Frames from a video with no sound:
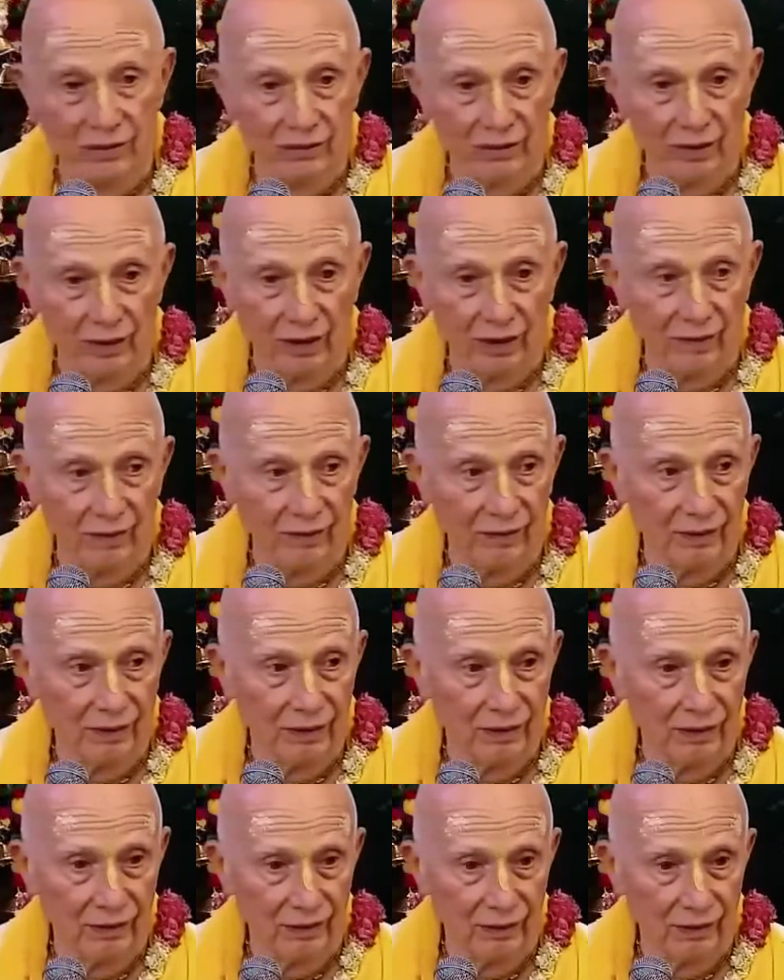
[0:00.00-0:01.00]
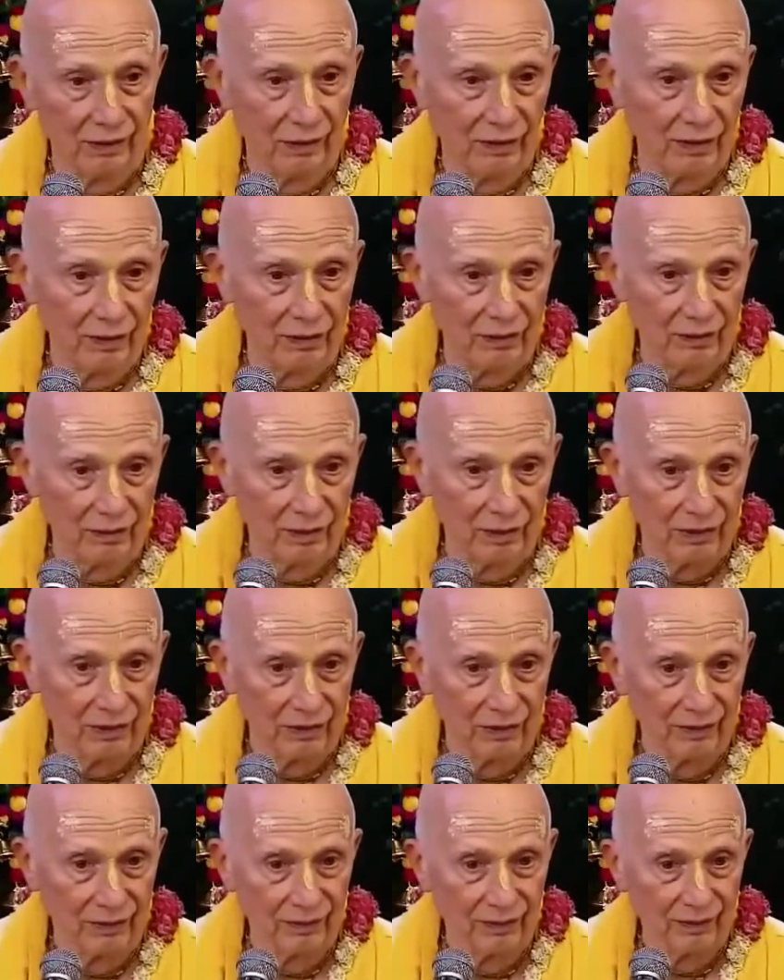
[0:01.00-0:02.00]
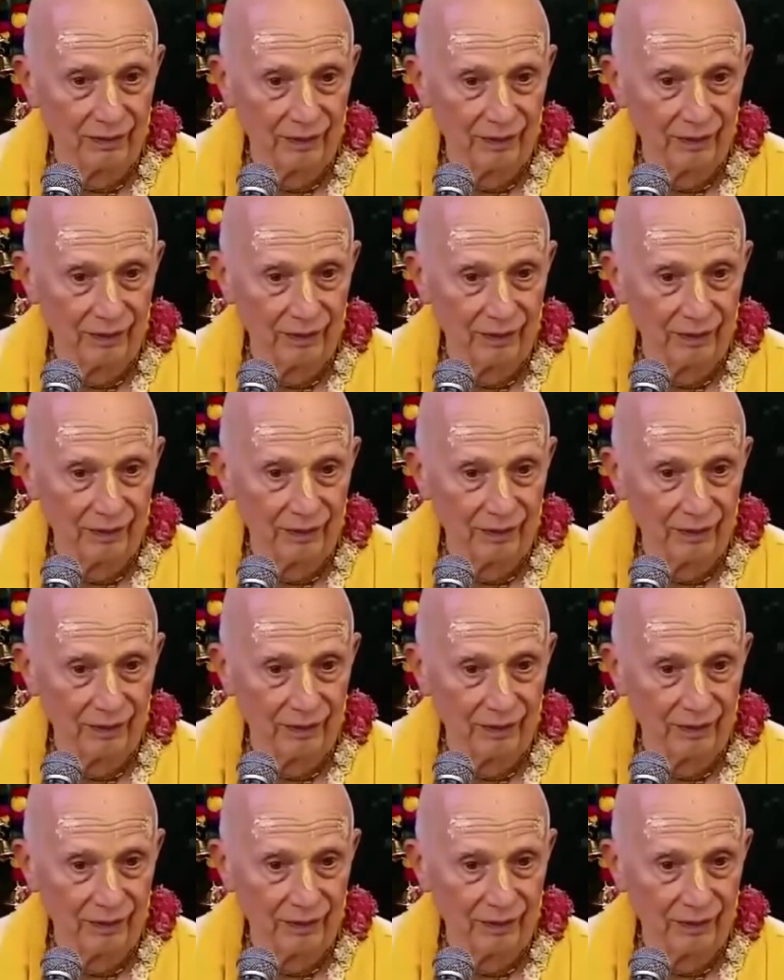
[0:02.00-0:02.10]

is not material adjustments.